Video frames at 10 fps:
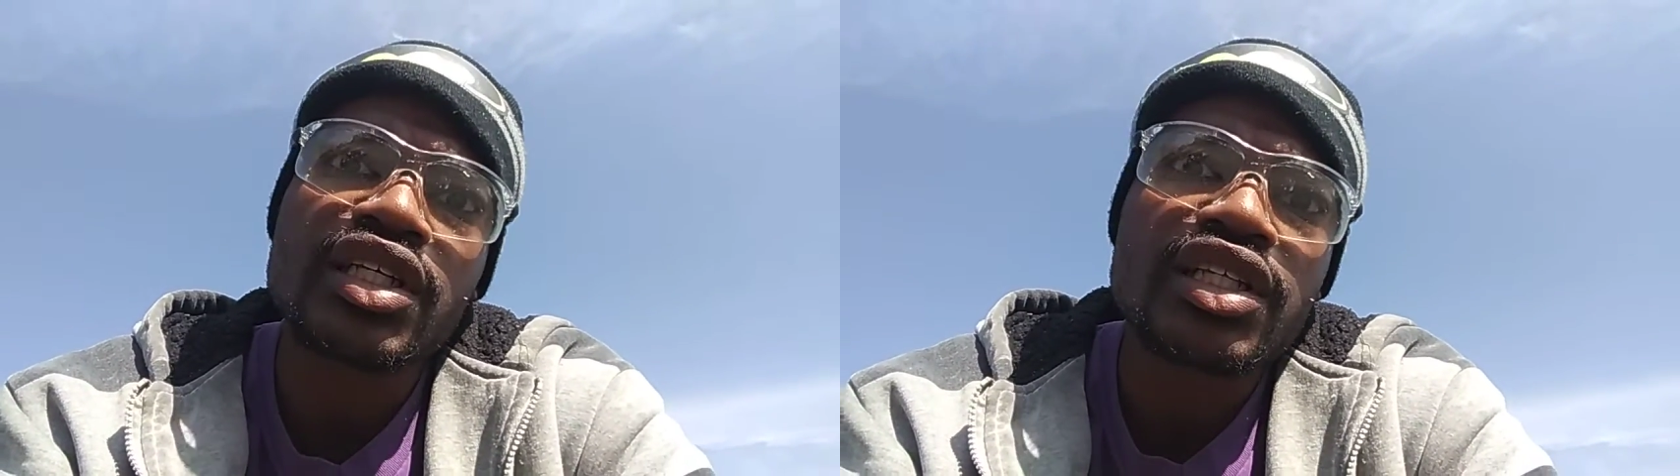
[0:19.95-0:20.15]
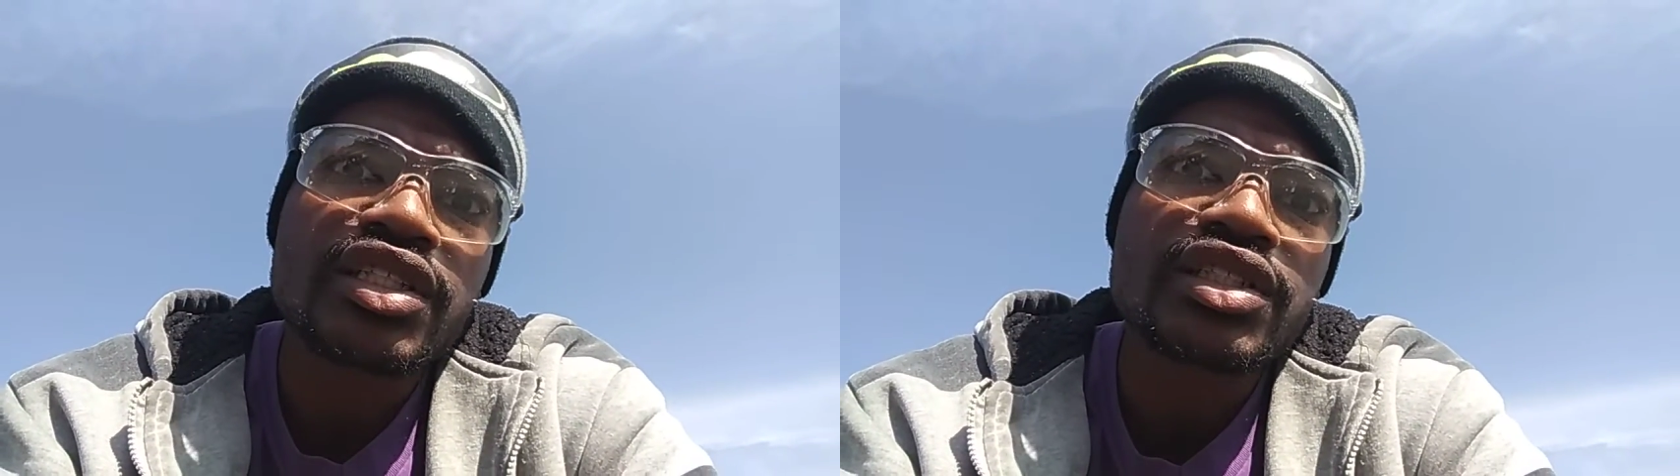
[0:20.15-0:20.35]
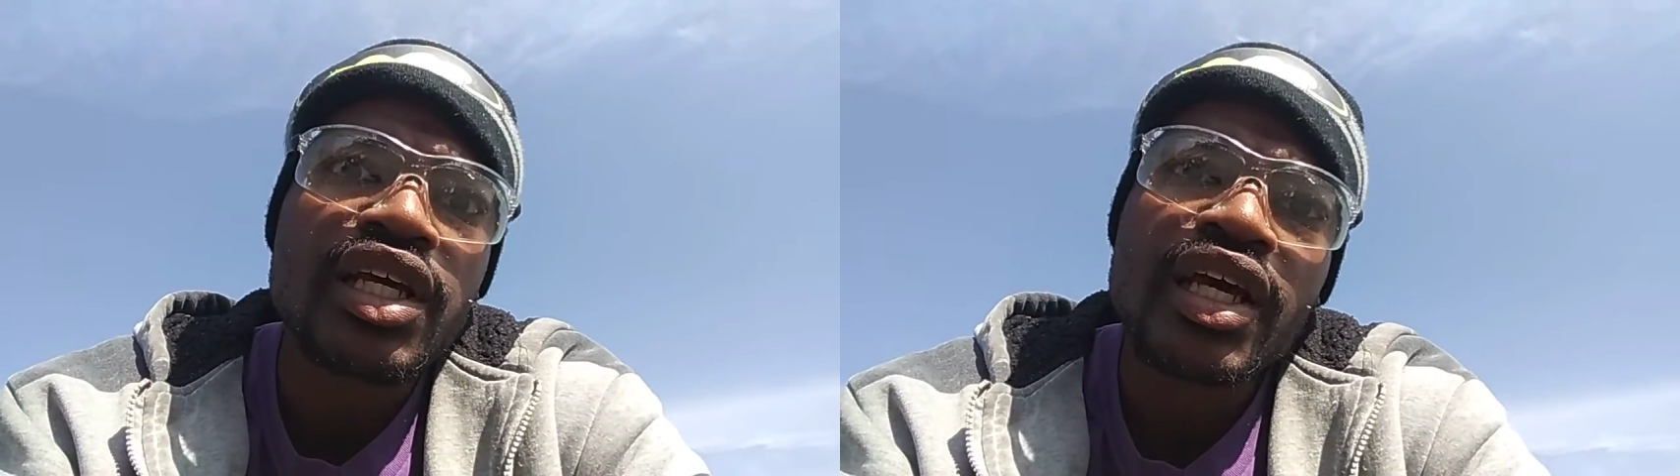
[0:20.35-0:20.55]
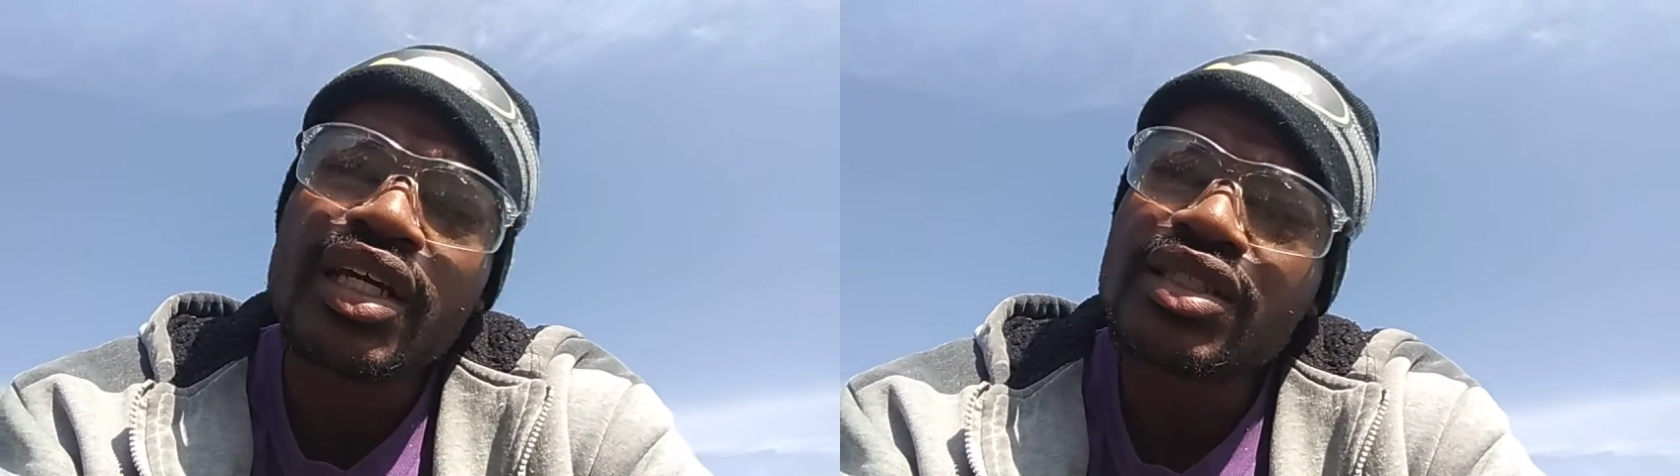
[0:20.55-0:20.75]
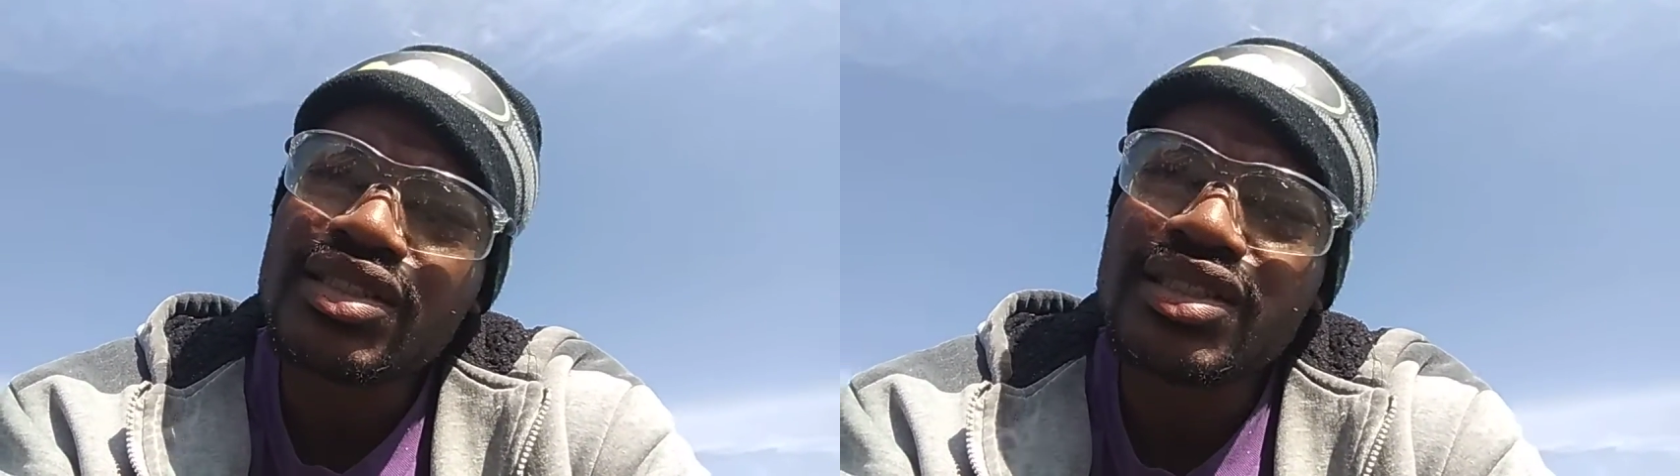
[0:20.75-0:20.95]
this,
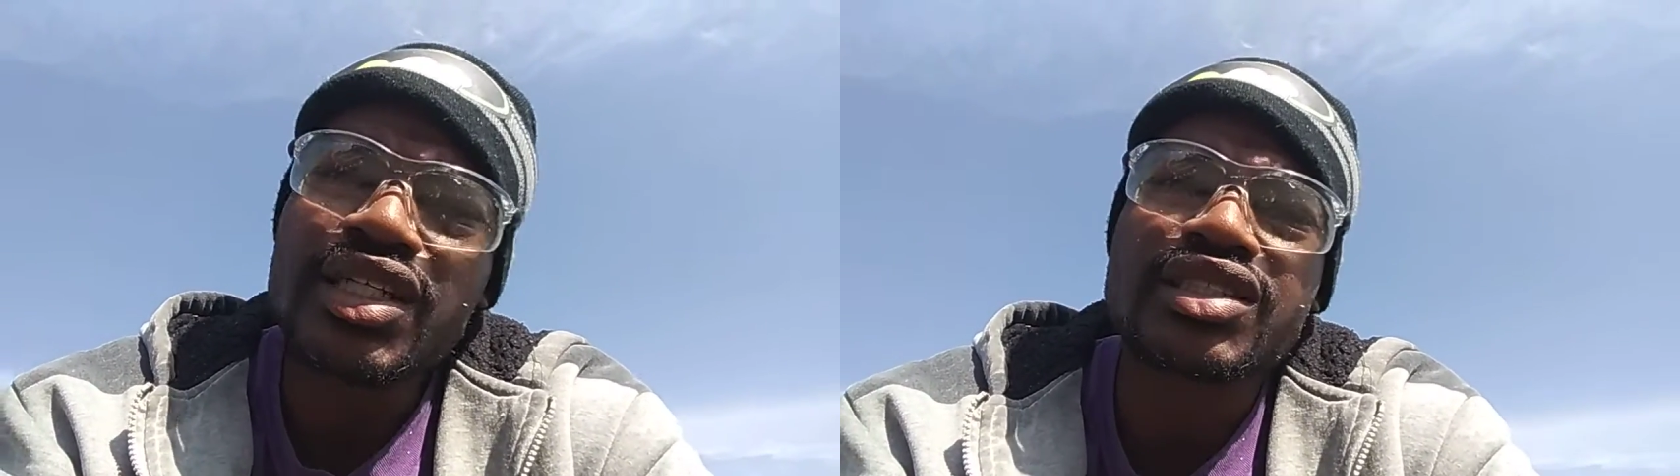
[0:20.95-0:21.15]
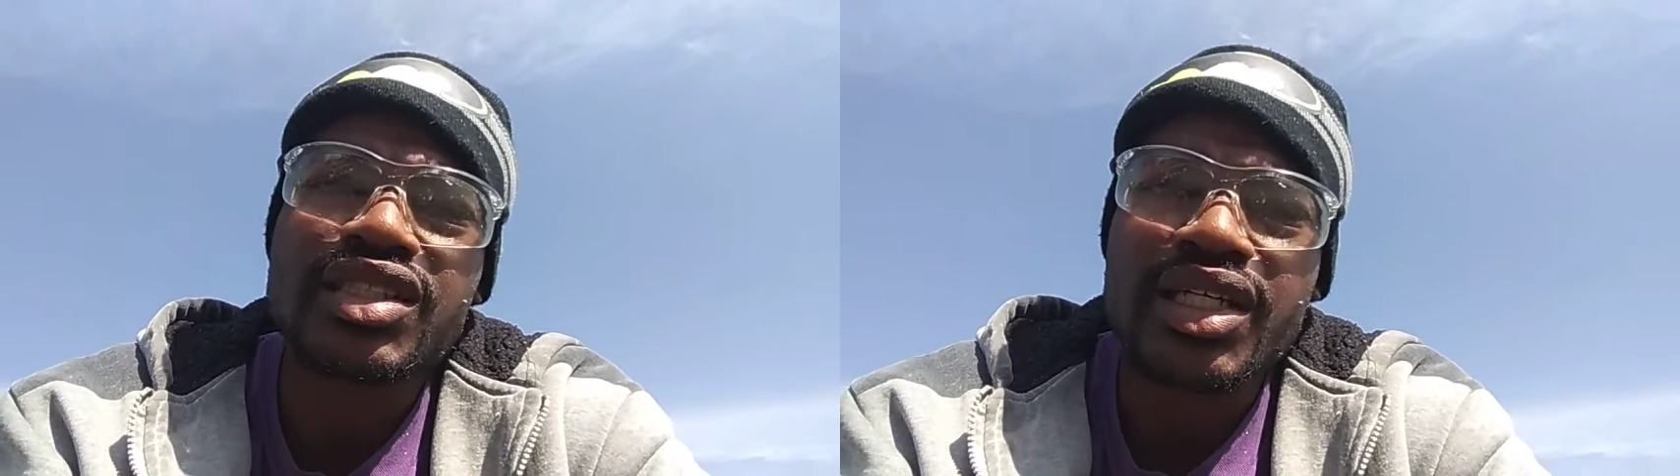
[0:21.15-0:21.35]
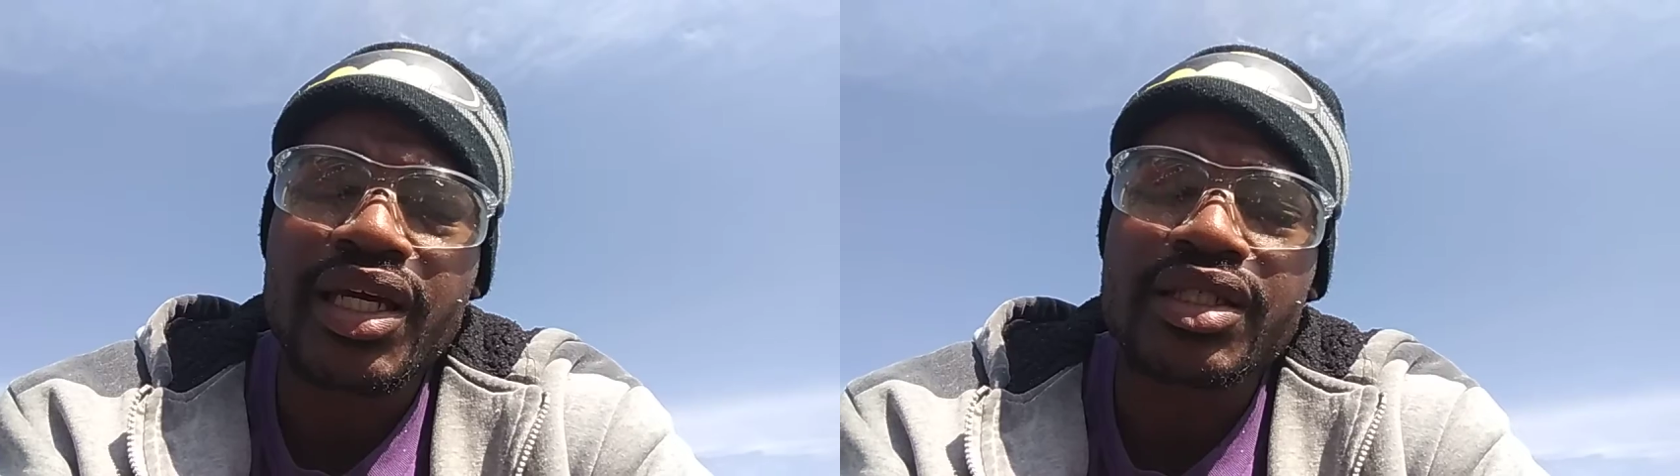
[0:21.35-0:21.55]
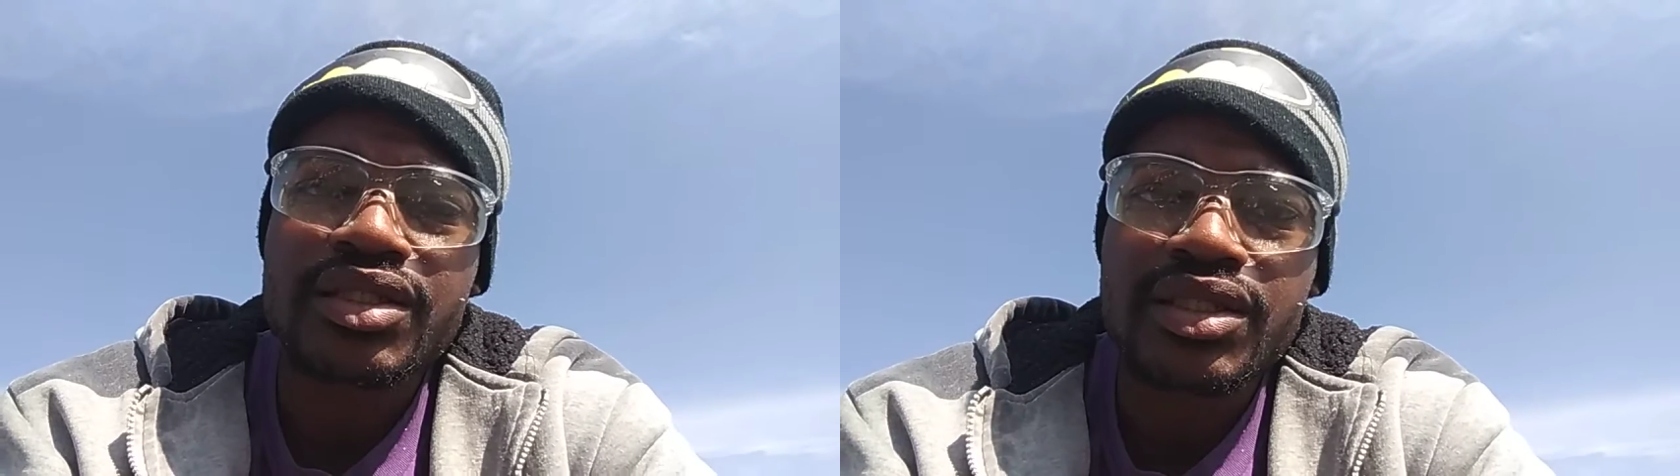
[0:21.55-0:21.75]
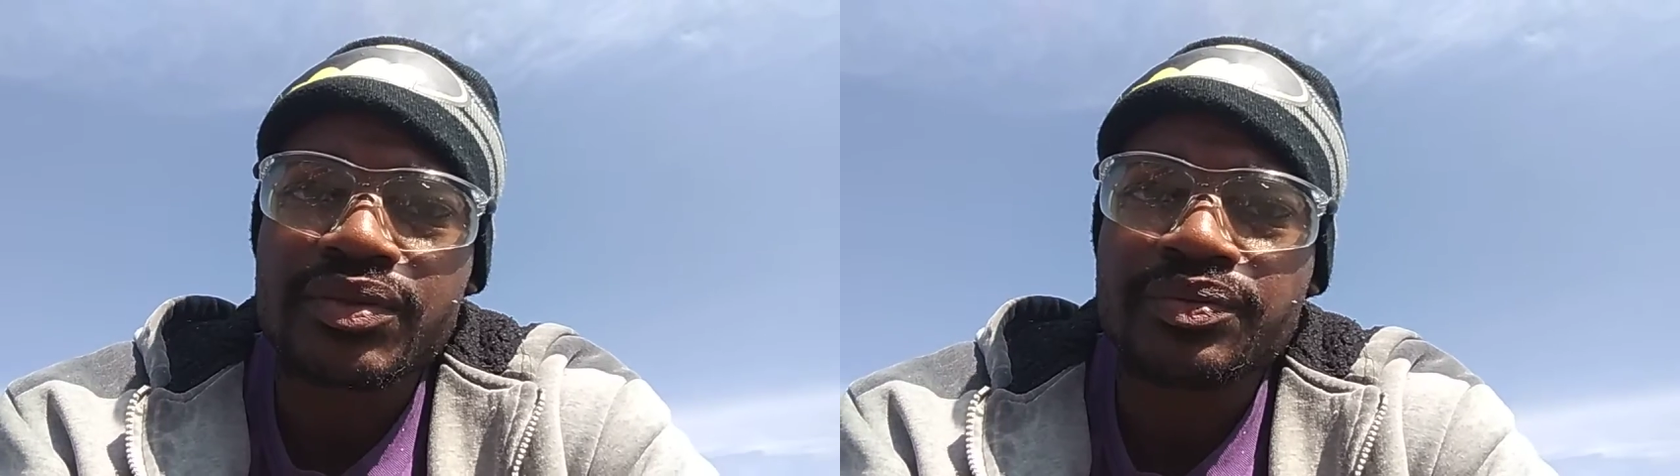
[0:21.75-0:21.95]
just in case.